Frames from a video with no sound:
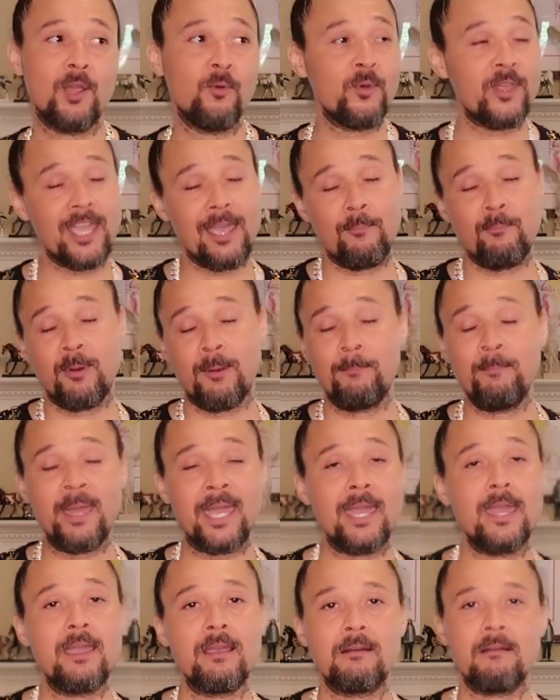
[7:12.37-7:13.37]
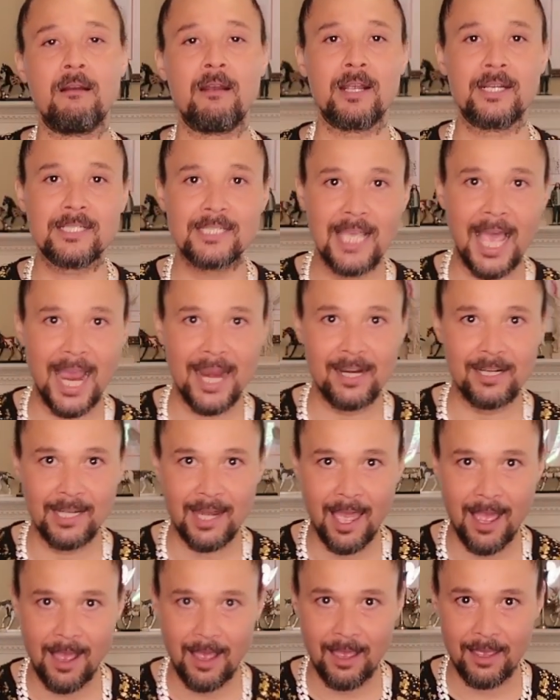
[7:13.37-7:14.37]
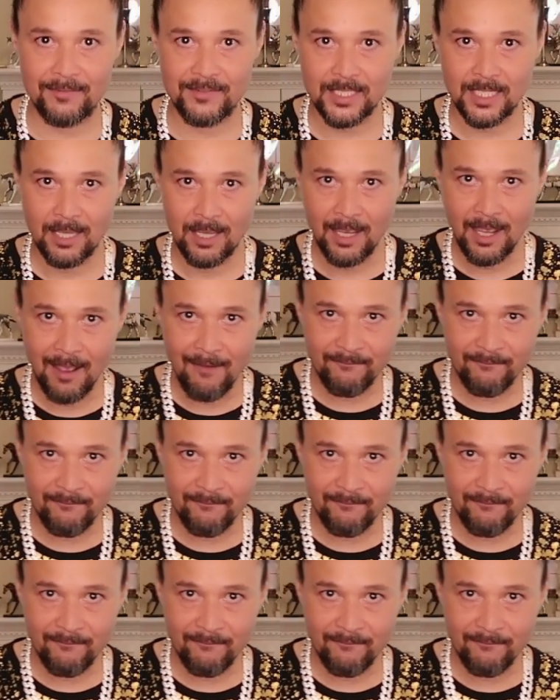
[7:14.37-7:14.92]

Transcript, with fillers: and we have prepared our entire lives